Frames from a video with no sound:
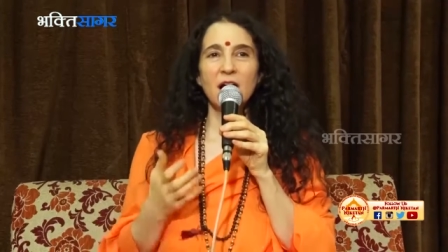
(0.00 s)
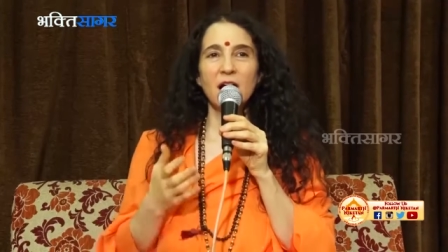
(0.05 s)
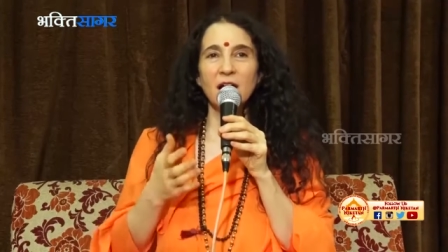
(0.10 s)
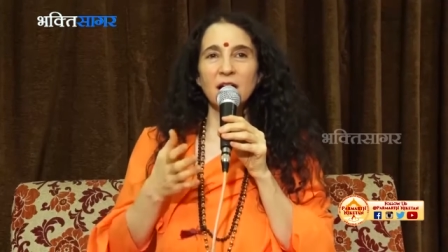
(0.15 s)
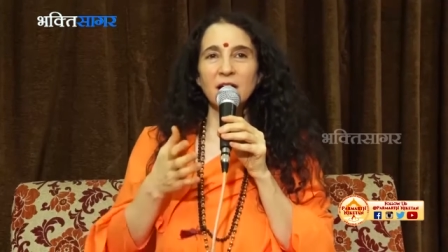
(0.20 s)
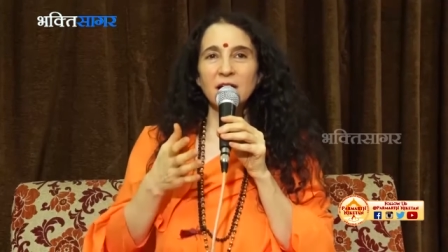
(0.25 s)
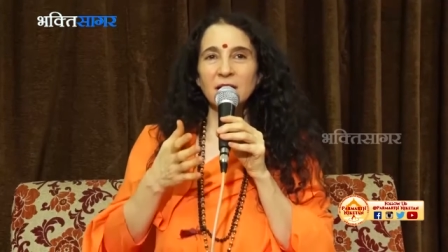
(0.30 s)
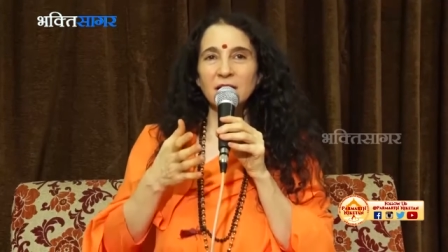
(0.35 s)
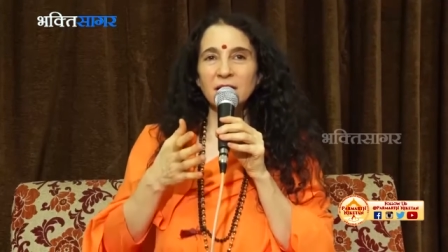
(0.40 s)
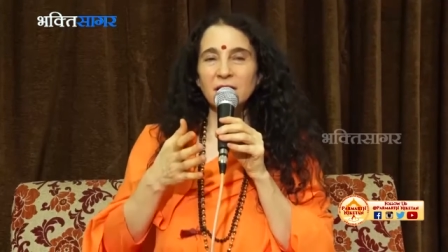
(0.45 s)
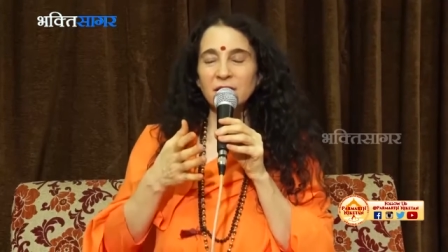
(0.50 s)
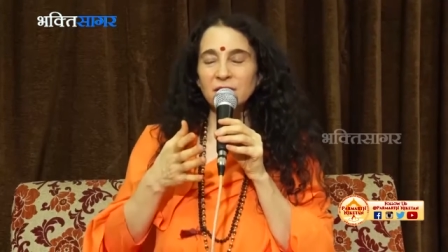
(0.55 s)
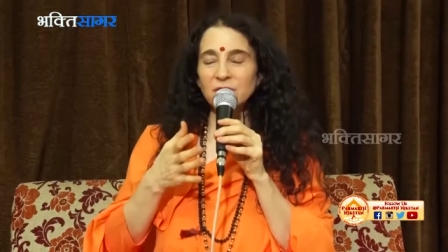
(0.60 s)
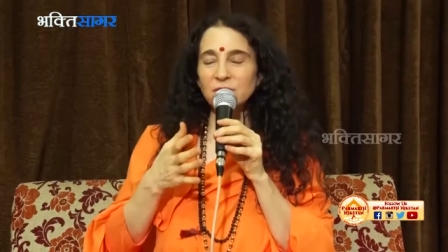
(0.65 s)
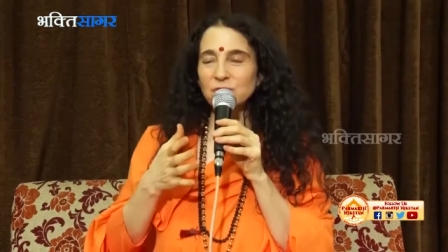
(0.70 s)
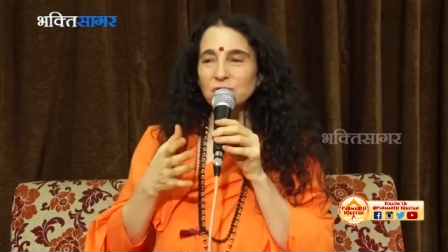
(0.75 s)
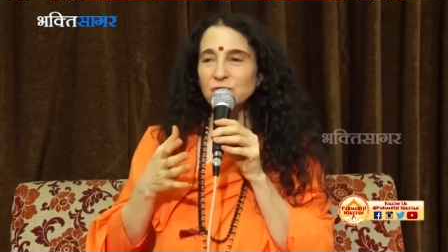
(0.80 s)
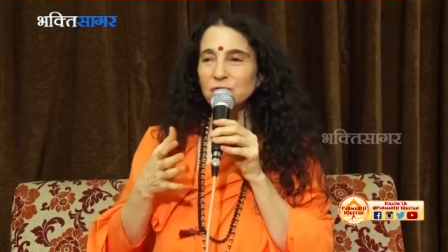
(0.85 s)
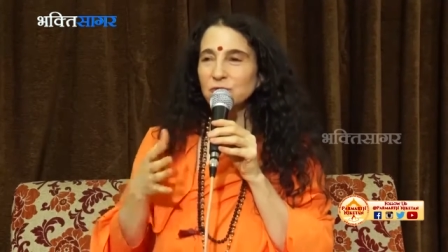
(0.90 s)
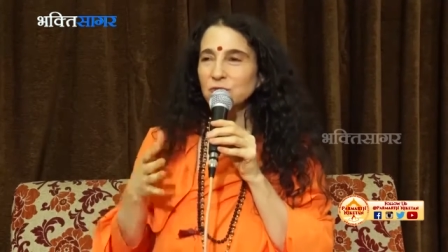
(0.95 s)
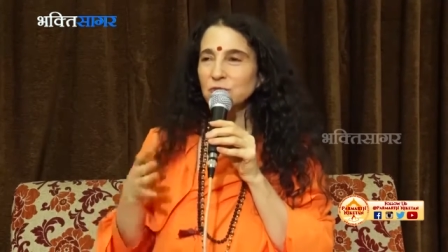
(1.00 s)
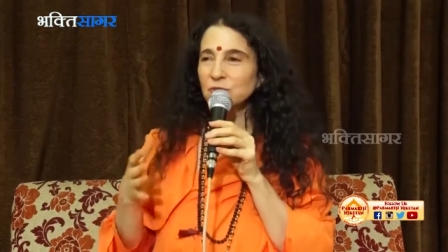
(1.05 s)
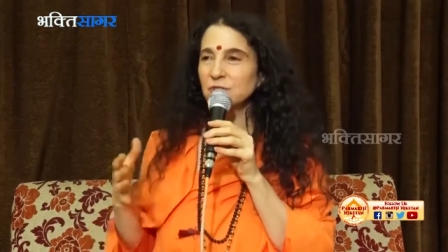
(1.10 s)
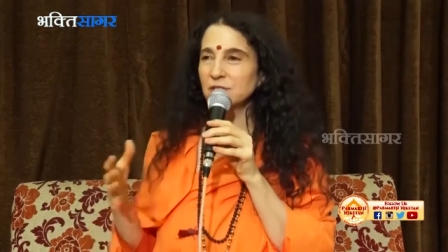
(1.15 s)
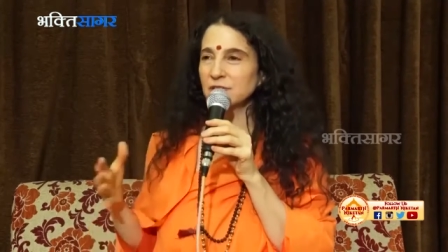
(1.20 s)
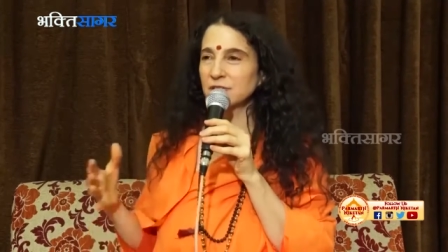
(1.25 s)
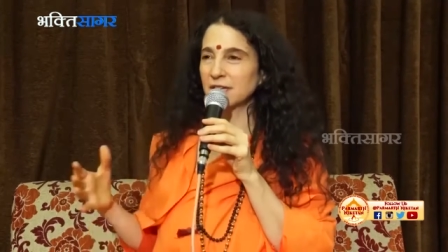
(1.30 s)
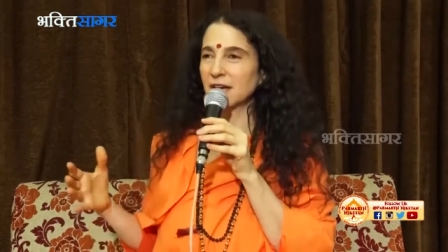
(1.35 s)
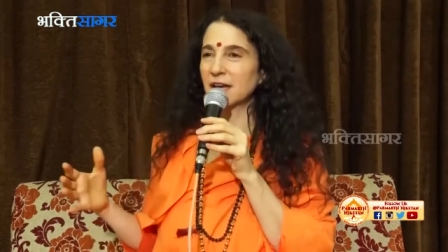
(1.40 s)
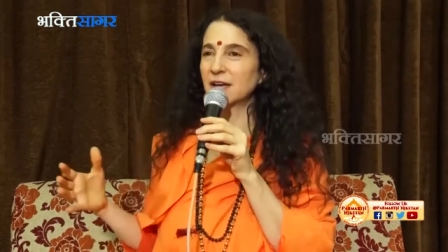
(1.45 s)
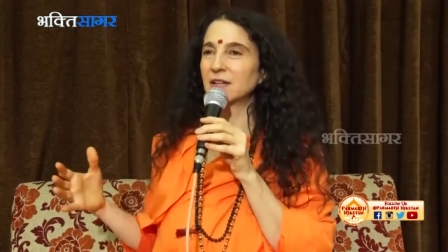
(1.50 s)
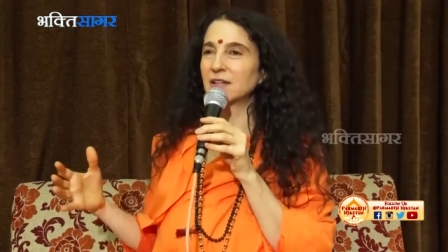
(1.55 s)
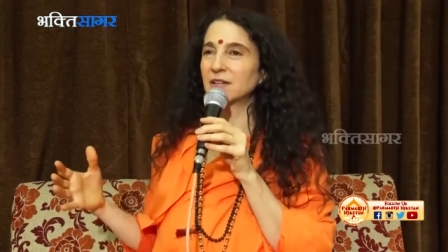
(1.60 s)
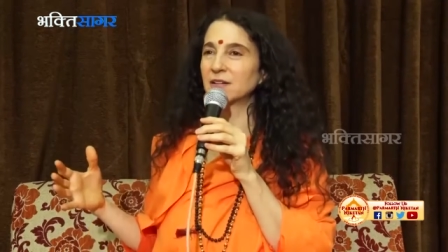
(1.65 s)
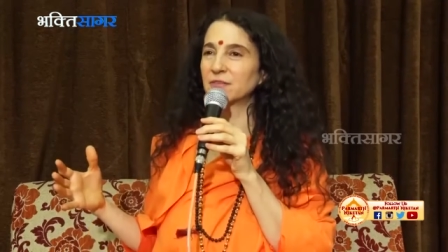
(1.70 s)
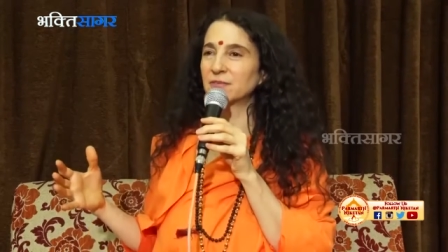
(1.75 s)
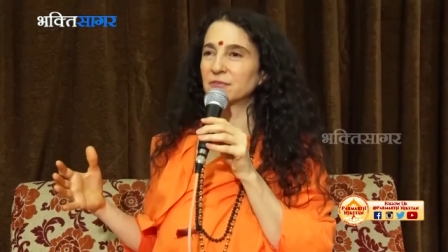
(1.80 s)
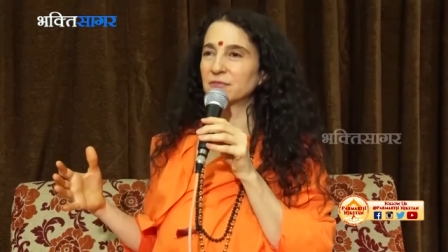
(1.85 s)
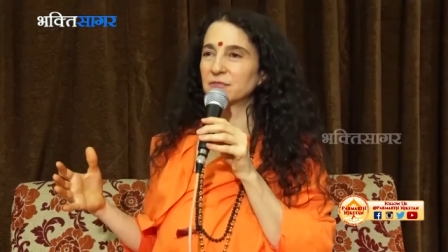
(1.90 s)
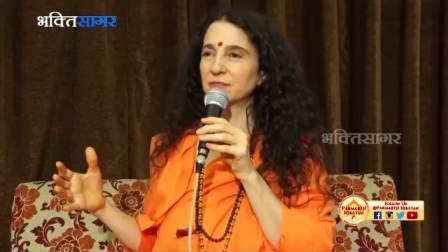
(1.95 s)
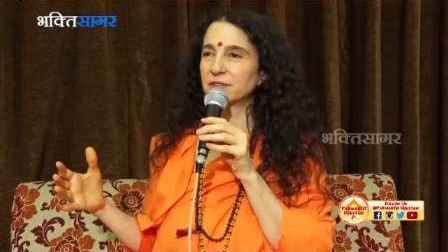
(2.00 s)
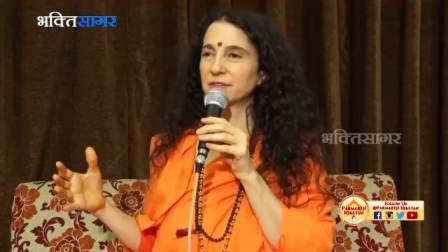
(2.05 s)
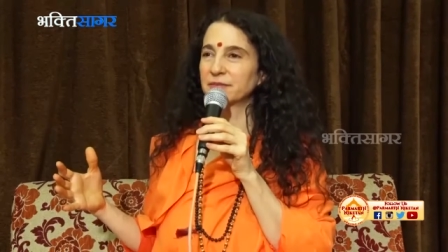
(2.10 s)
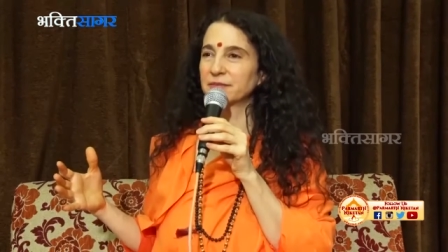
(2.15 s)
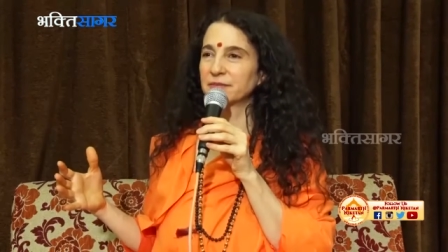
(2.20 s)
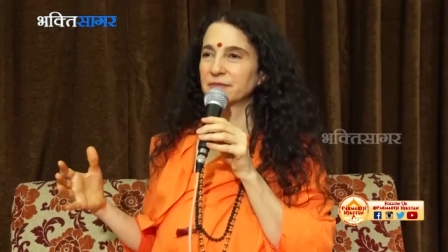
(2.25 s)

our true self,